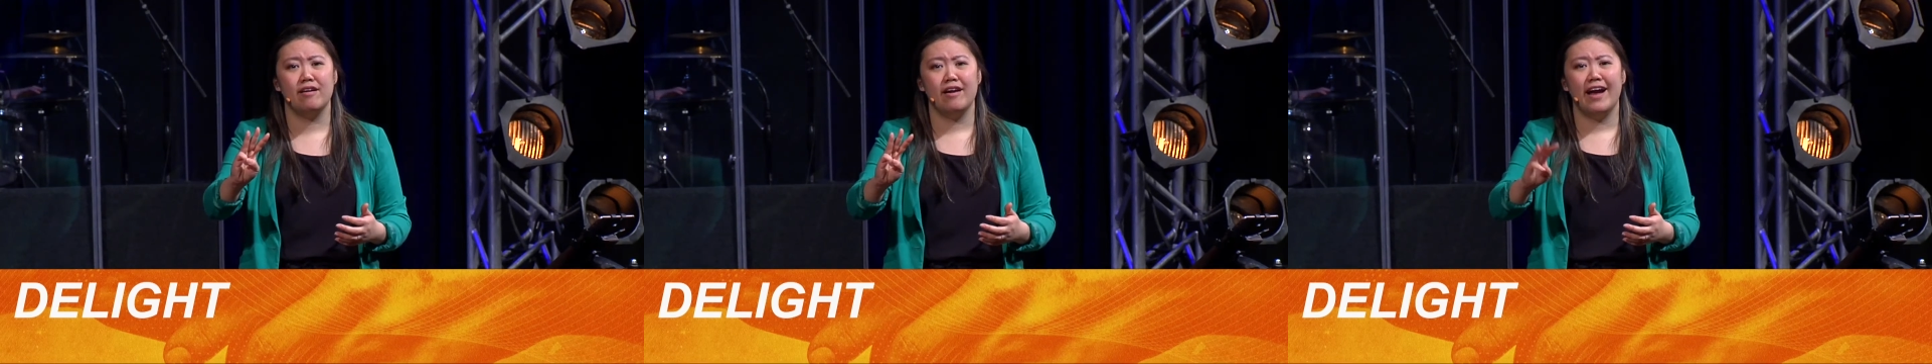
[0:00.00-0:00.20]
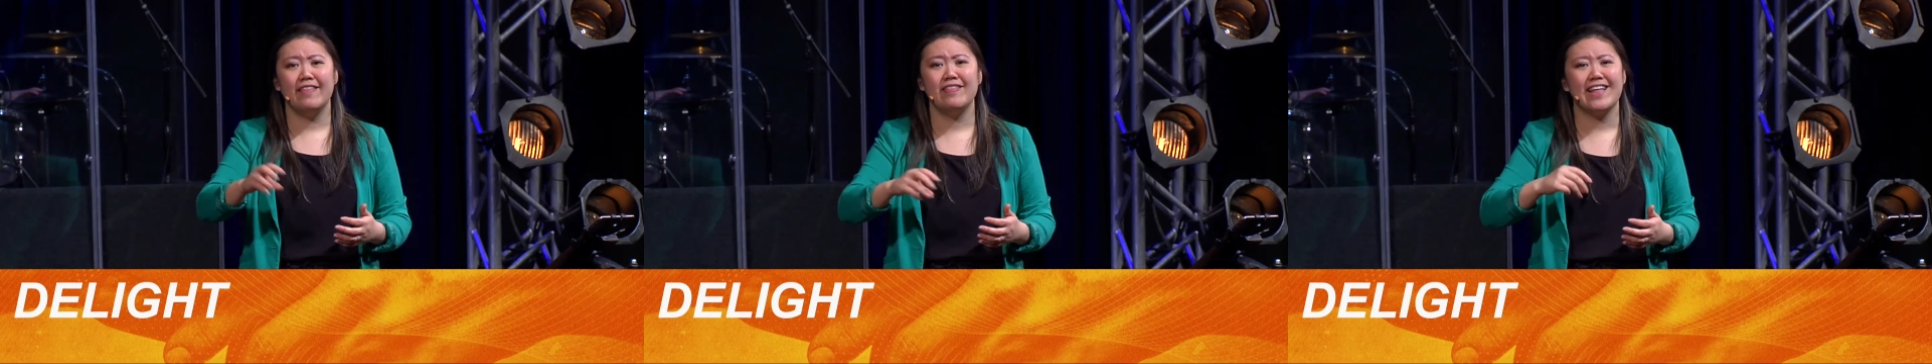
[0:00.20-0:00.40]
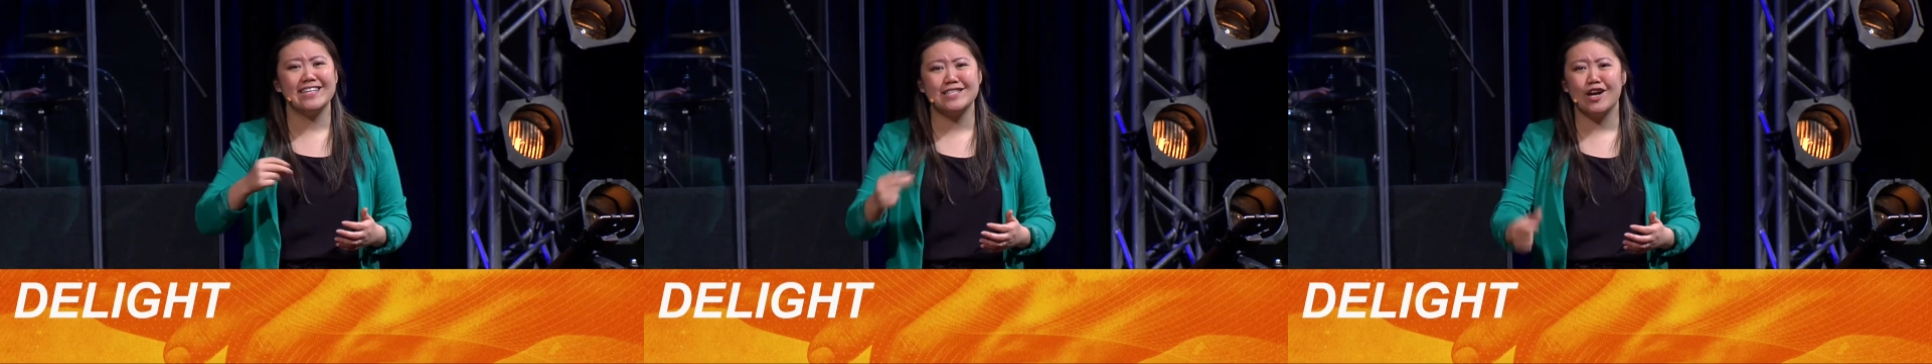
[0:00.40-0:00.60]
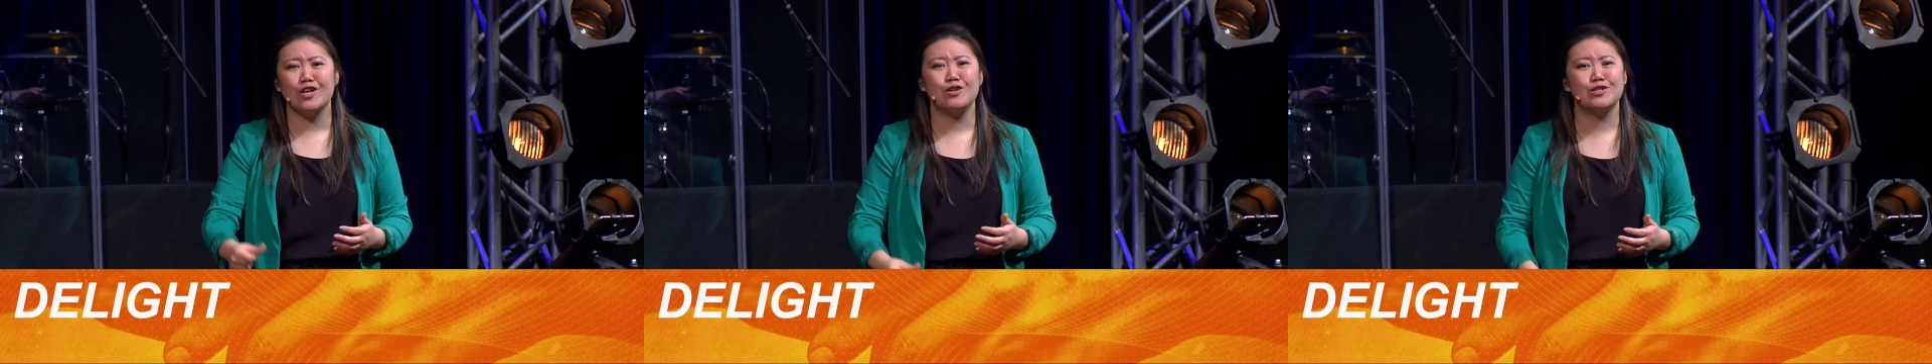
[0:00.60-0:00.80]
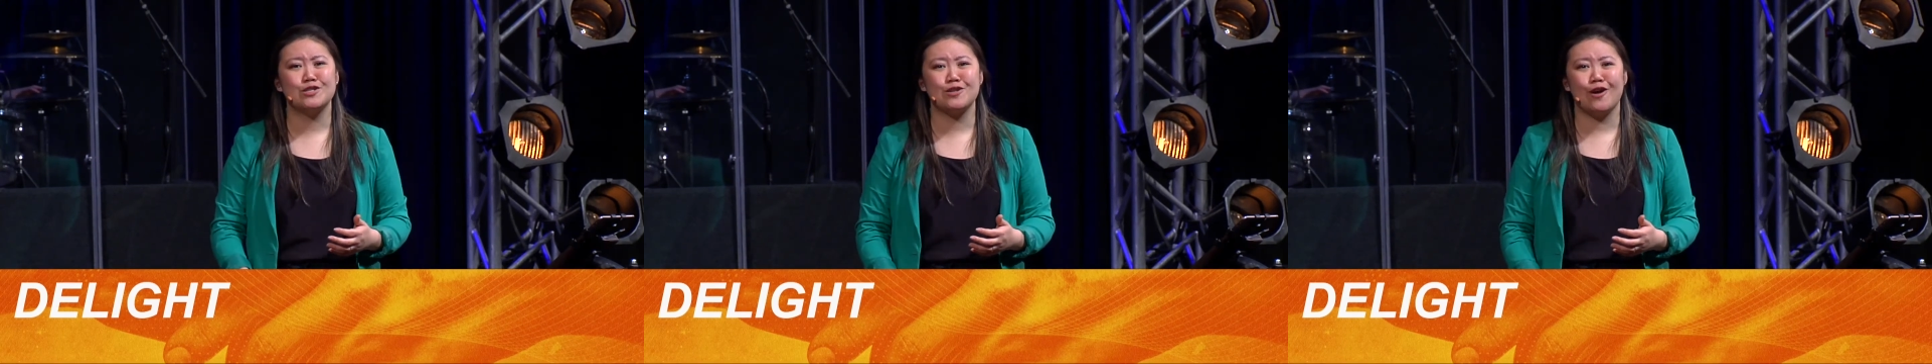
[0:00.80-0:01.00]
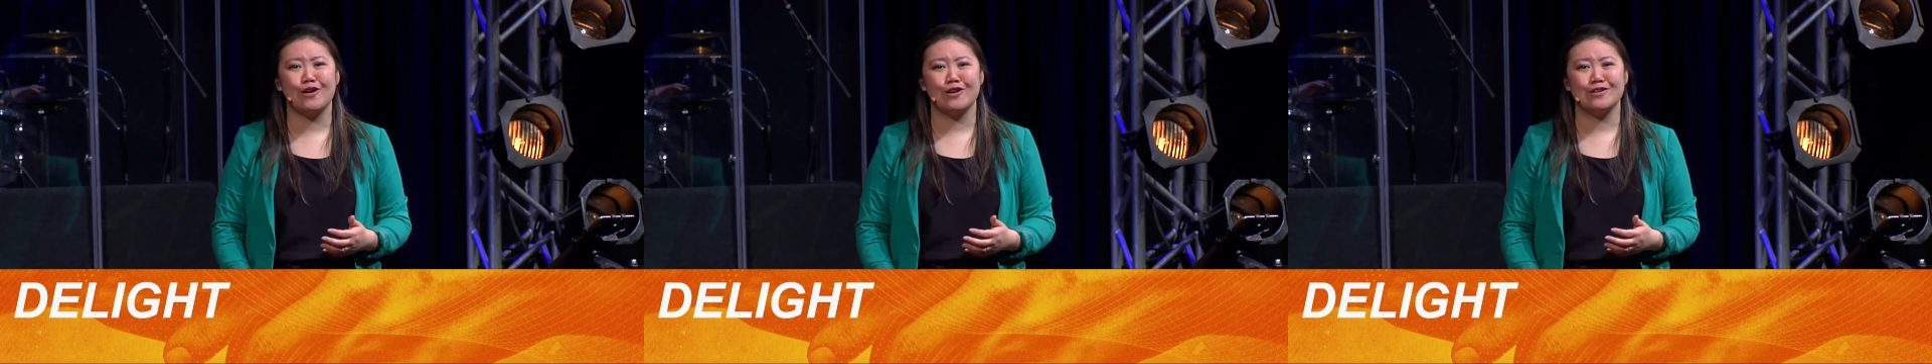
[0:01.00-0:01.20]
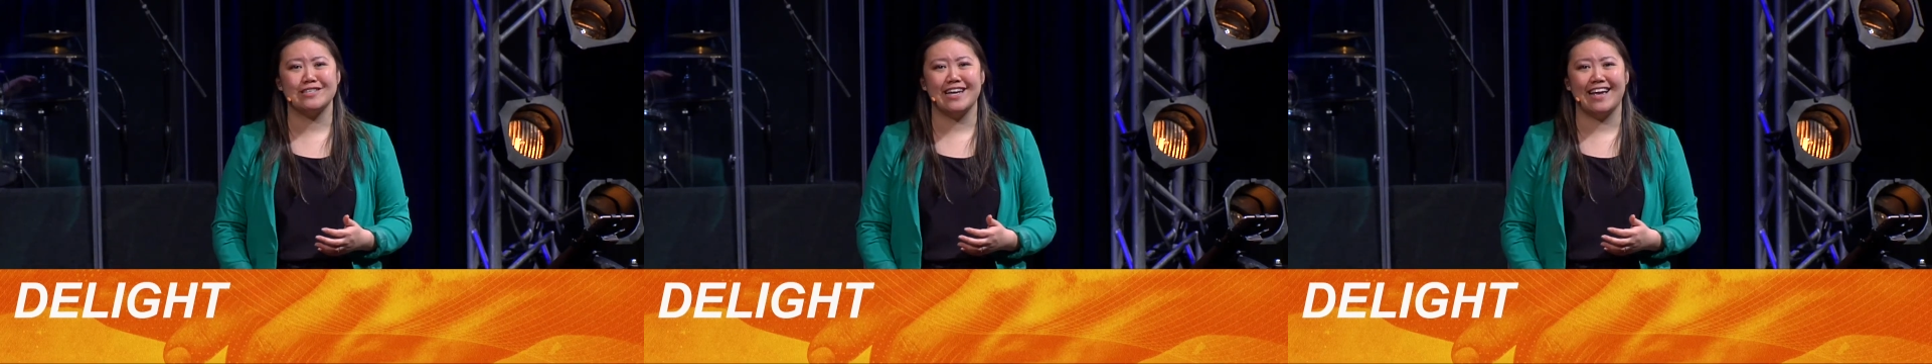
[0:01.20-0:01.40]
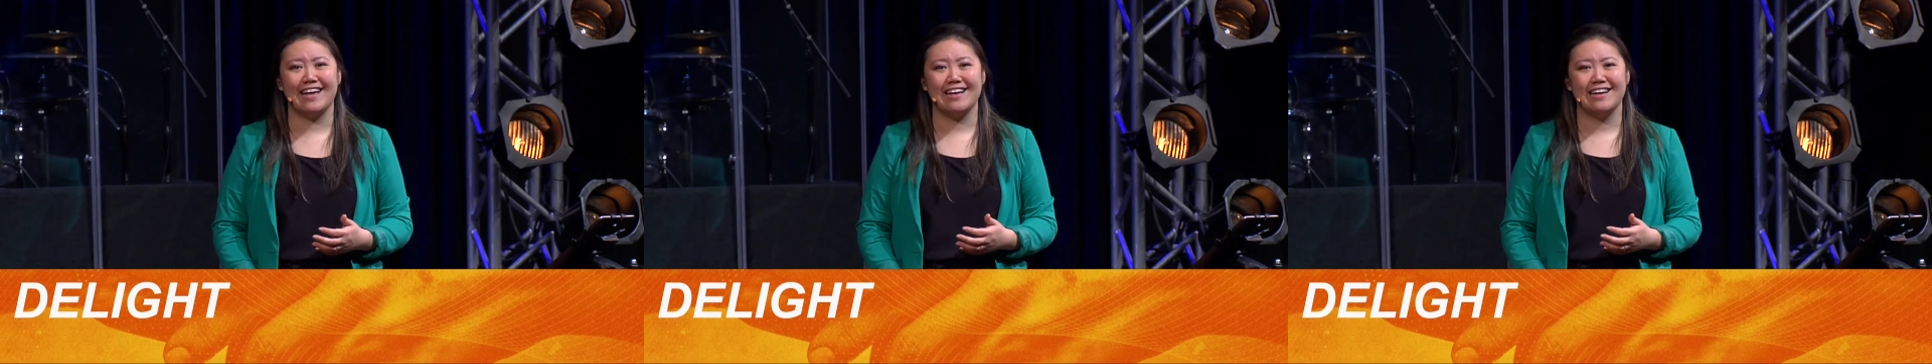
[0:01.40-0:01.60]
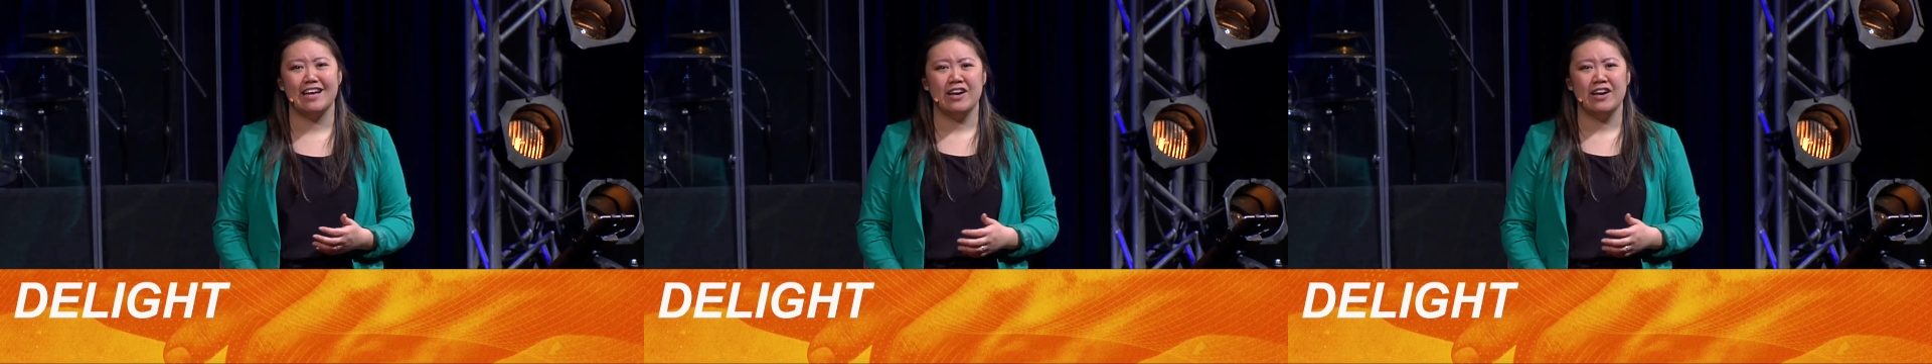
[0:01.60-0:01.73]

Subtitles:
And that's how you start your day.